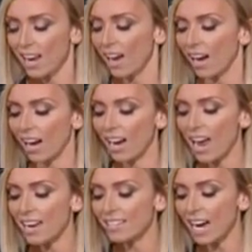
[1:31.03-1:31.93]
Uh,
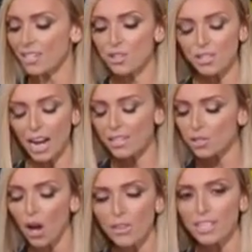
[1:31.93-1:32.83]
and I just, I
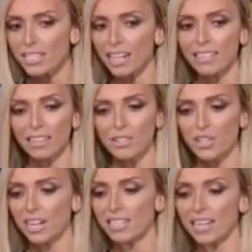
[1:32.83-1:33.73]
saw this technology
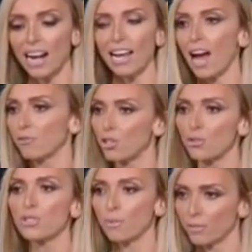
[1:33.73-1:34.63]
and I said, I have to do
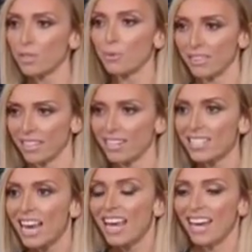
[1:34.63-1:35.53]
something with this.
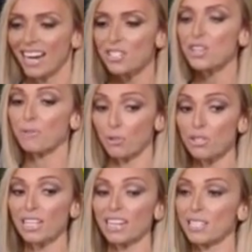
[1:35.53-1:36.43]
And actually, the first
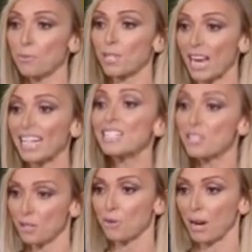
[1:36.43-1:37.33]
thing I did was I
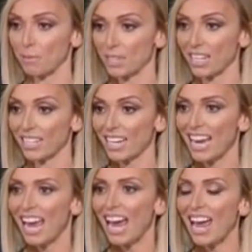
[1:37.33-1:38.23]
Instagrammed it.
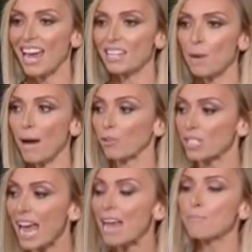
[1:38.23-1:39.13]
And about
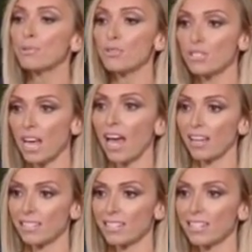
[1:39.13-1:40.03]

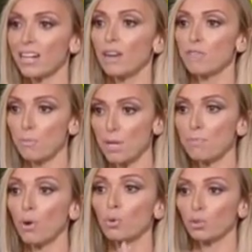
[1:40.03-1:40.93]
10% of the
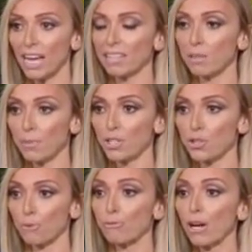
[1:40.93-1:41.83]
people who liked the
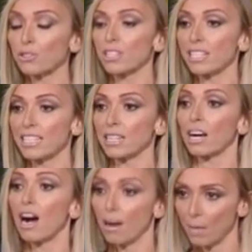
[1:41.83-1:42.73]
picture felt a need to
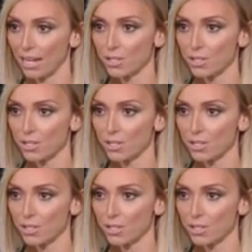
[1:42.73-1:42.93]
comment.